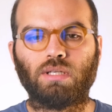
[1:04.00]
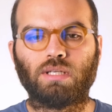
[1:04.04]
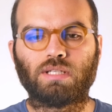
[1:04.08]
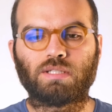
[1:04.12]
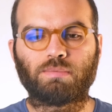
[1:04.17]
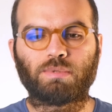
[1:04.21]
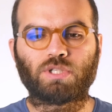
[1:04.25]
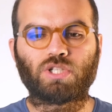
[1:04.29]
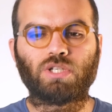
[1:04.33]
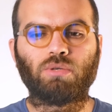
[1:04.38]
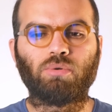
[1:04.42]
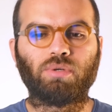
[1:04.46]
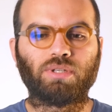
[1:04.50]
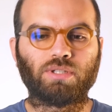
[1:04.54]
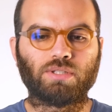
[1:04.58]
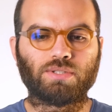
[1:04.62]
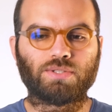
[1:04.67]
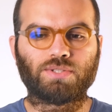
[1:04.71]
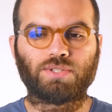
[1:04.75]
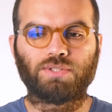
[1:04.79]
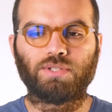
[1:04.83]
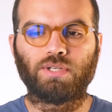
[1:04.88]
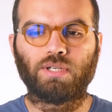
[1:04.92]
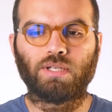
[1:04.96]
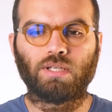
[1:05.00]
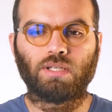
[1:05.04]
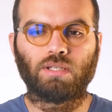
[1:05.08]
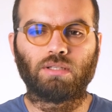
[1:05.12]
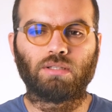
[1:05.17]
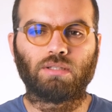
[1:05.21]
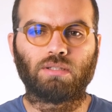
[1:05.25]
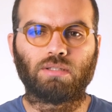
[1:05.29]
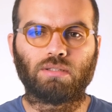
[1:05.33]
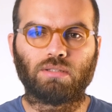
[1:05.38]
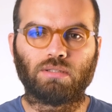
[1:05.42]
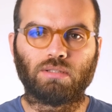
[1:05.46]
especially when
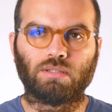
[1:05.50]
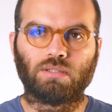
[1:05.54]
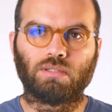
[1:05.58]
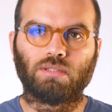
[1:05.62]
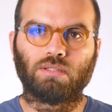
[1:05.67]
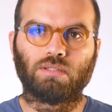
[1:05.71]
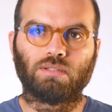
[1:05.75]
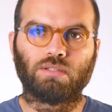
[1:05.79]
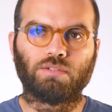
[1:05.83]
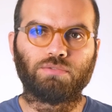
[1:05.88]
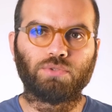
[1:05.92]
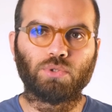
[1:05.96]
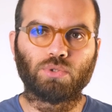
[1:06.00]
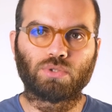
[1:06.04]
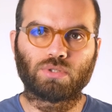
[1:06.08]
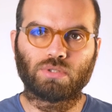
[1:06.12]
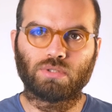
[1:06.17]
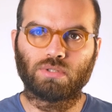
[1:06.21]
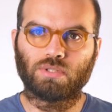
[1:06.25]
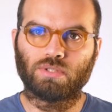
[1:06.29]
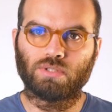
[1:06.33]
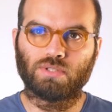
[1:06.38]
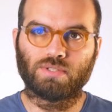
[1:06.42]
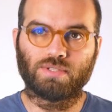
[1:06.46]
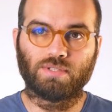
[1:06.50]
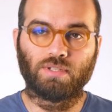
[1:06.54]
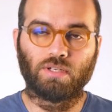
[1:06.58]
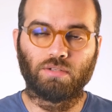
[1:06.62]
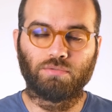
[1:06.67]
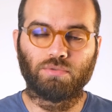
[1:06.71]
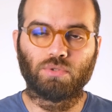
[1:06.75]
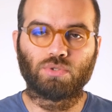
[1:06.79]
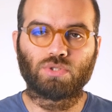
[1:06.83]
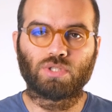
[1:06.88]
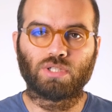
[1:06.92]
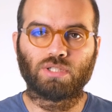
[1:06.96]
considering the future, considering
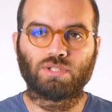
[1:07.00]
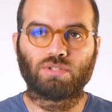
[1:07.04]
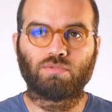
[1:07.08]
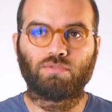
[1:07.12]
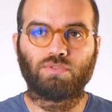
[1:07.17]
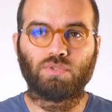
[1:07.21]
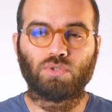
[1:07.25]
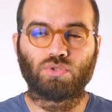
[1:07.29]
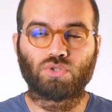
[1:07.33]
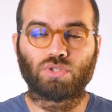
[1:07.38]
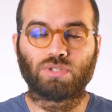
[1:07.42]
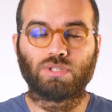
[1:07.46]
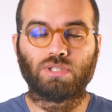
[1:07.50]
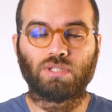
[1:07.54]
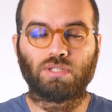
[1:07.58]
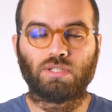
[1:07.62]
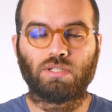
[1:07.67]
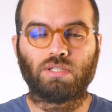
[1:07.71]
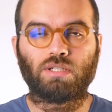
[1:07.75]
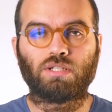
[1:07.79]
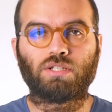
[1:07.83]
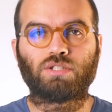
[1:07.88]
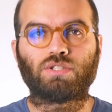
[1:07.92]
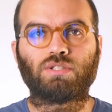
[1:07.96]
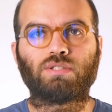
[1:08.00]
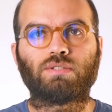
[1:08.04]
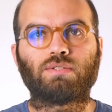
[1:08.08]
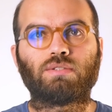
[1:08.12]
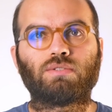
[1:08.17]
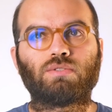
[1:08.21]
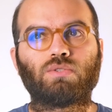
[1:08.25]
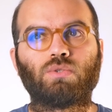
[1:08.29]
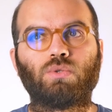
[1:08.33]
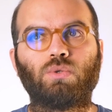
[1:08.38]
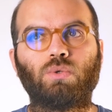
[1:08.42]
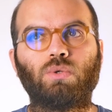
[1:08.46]
future generations.
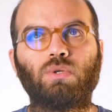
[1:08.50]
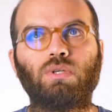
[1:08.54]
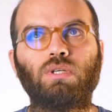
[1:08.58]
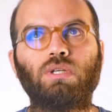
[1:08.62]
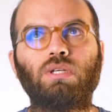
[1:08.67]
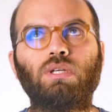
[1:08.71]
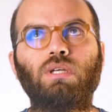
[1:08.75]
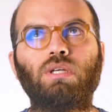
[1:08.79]
So